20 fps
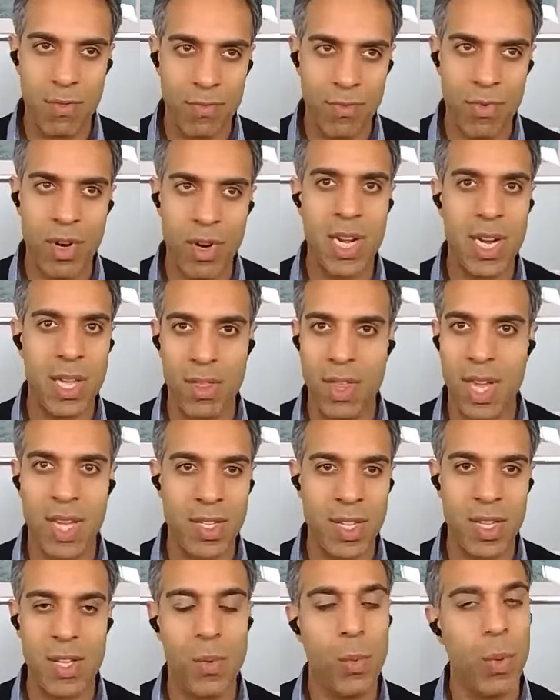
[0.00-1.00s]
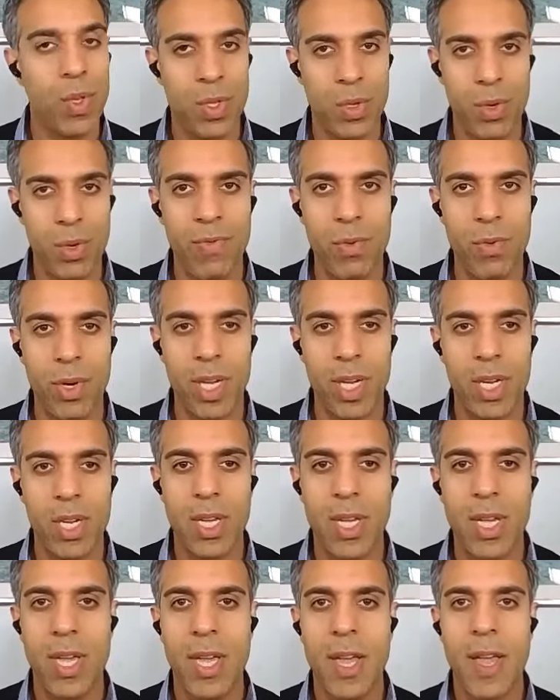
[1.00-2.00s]
really things that you want to avoid.
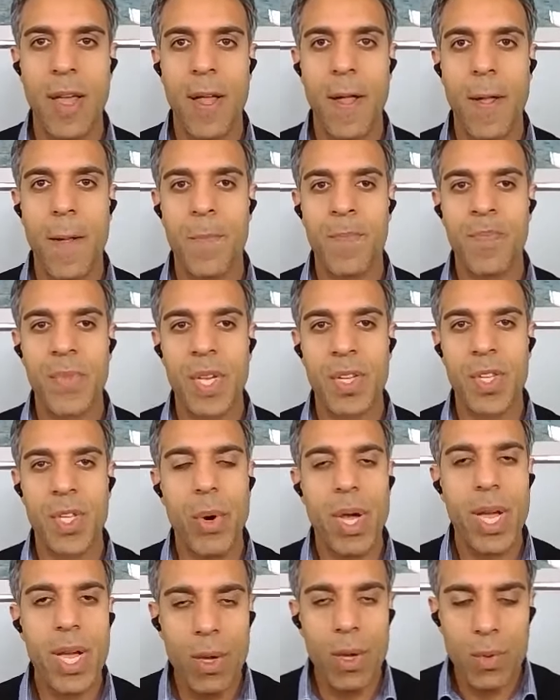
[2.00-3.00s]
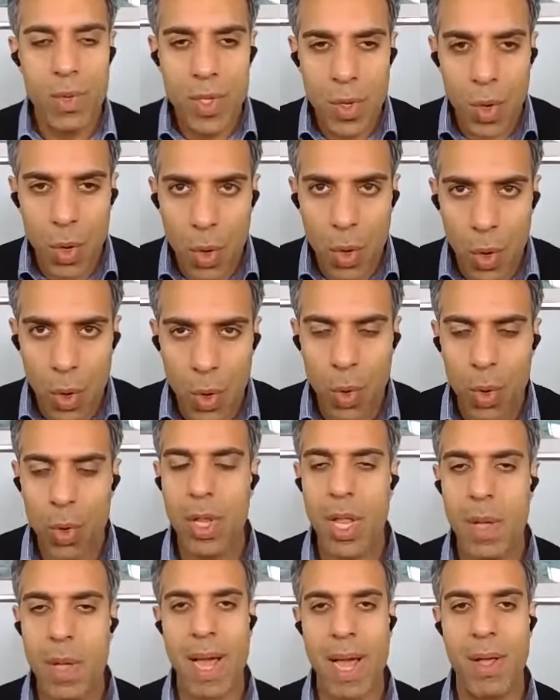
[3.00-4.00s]
So it's
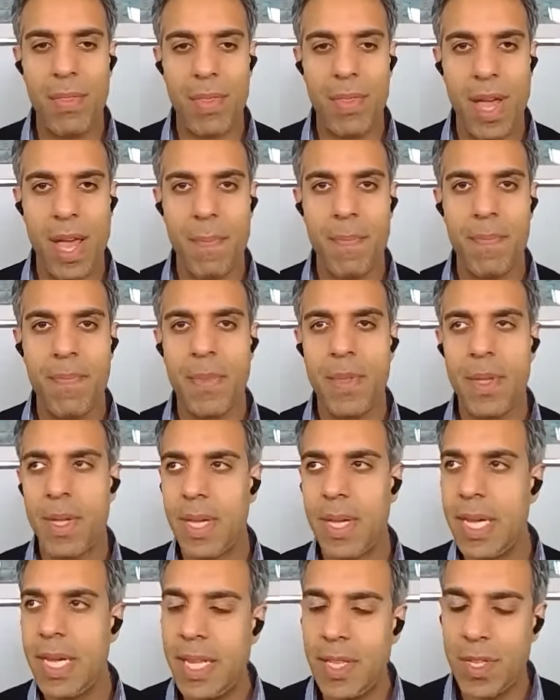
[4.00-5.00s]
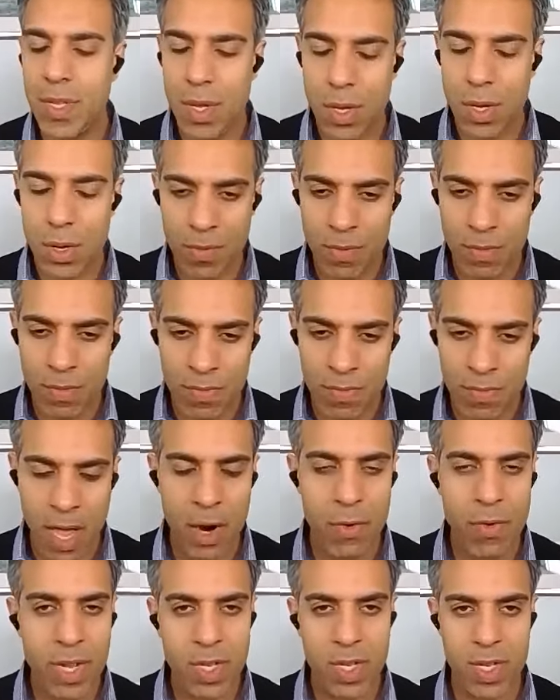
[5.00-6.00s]
all about them. It's
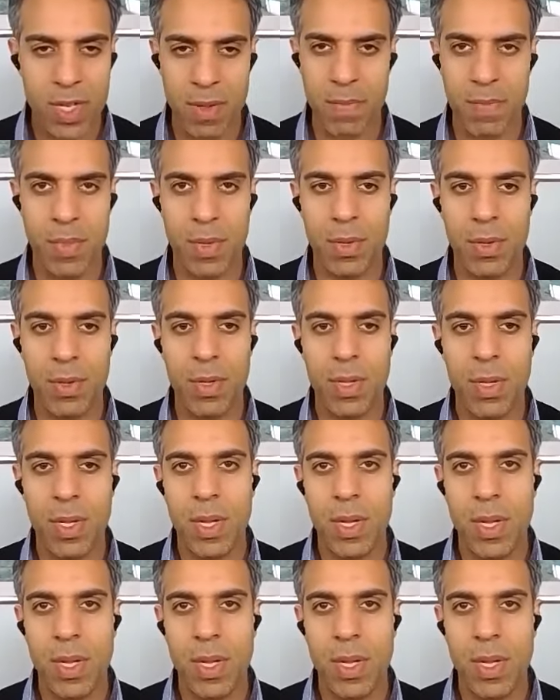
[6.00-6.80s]
very simple.